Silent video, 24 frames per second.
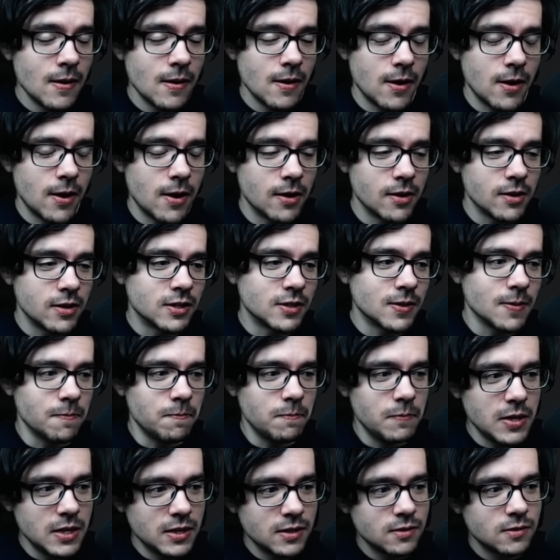It's a
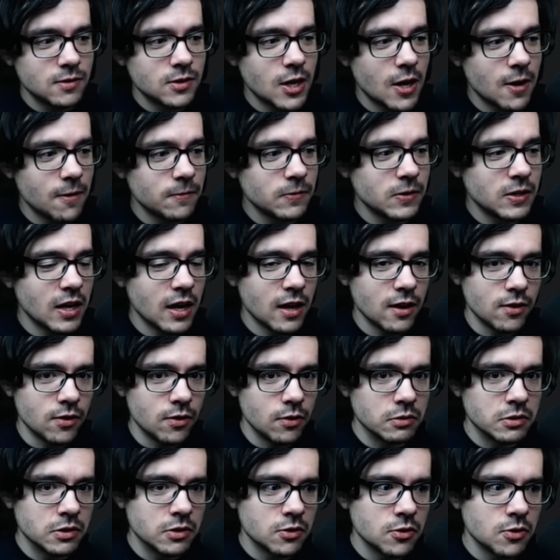bit tough to get
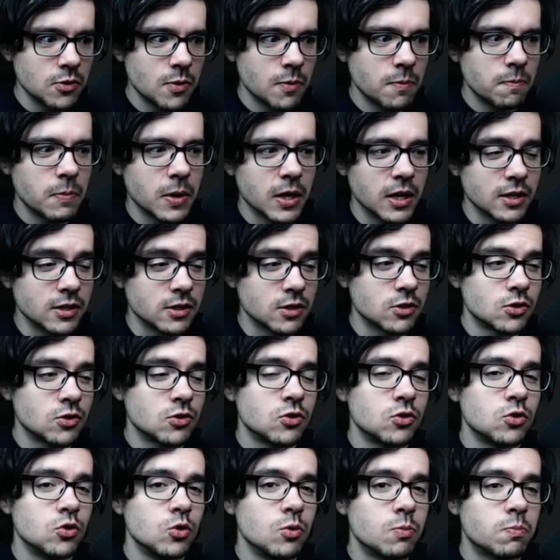used to, but it's
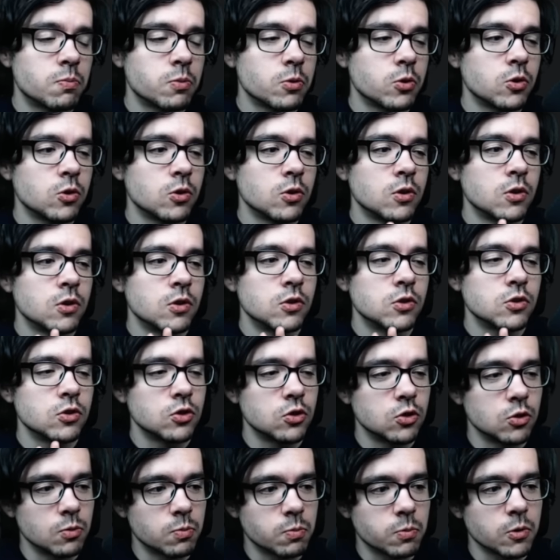super,
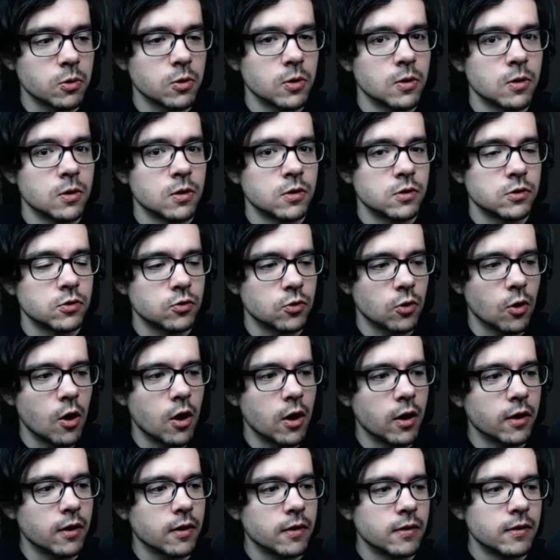super
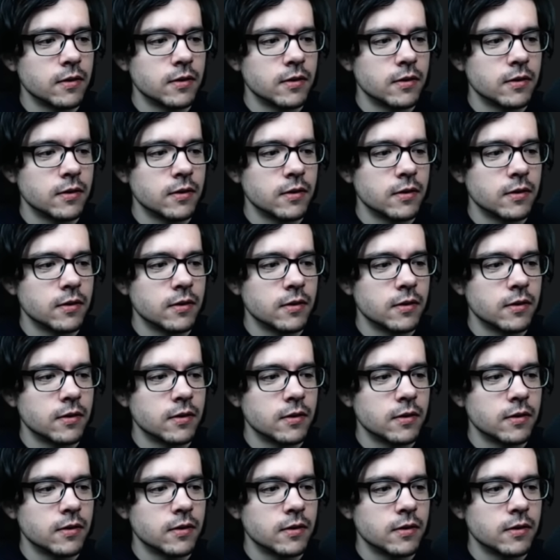strong.